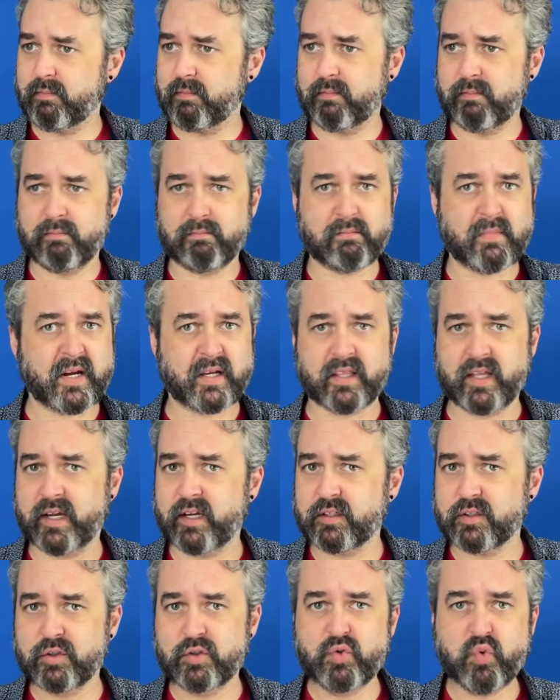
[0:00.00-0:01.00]
my
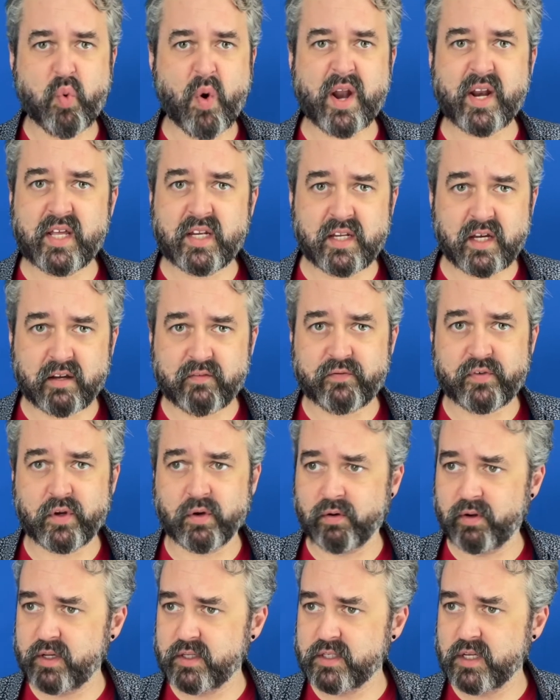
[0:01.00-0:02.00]
20 Nick
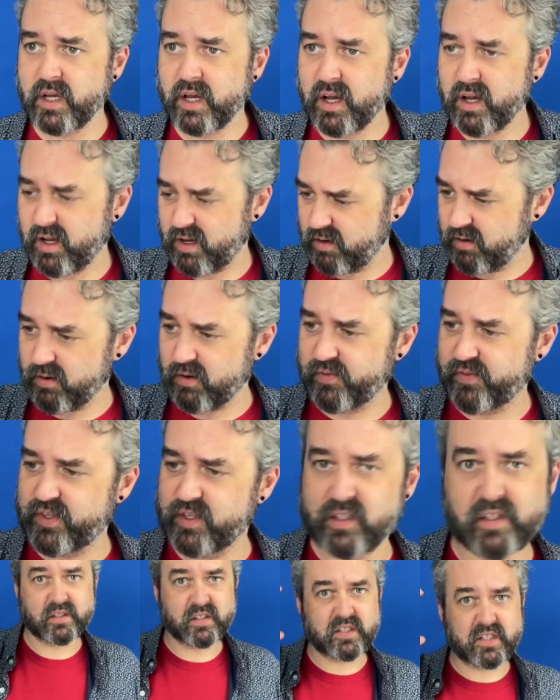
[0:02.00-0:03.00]
Furies or
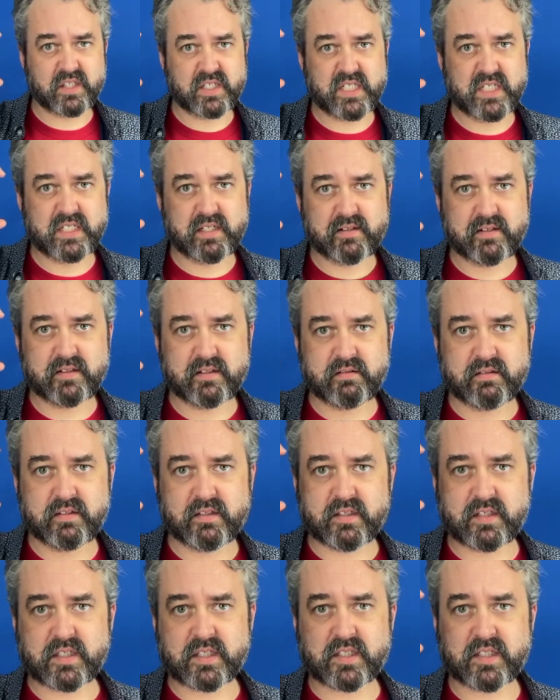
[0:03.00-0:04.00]
the
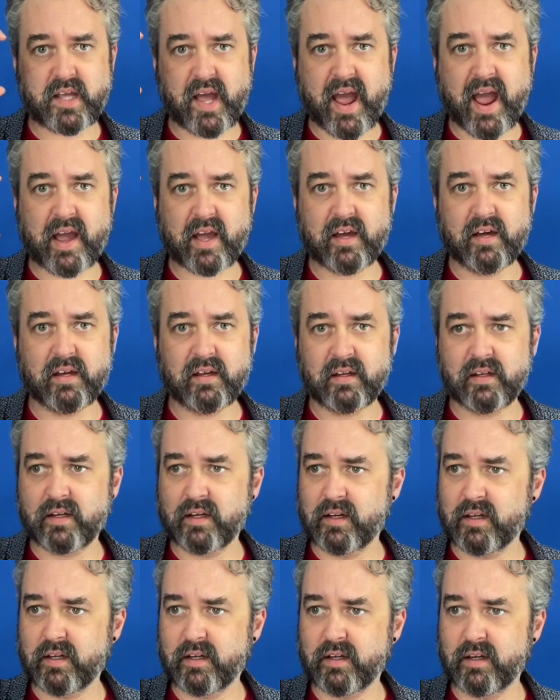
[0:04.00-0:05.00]
stack
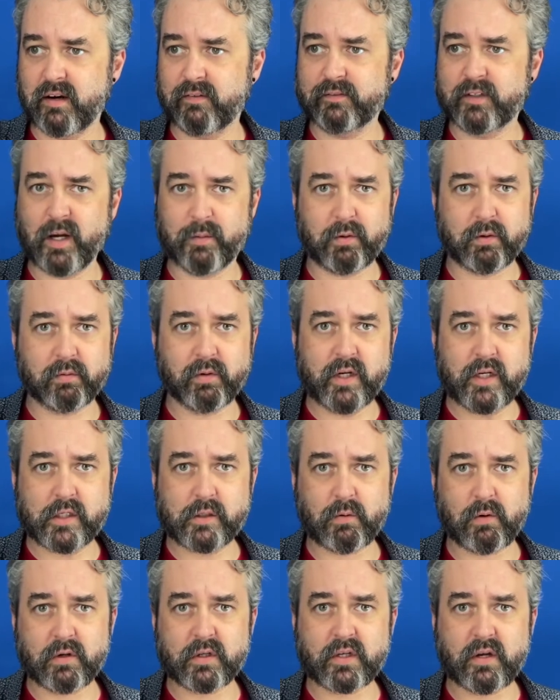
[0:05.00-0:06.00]
of double
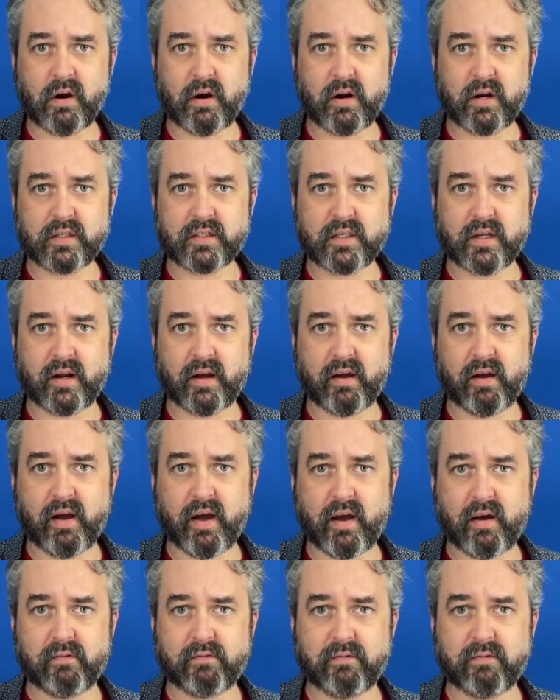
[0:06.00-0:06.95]
resource cards that I have,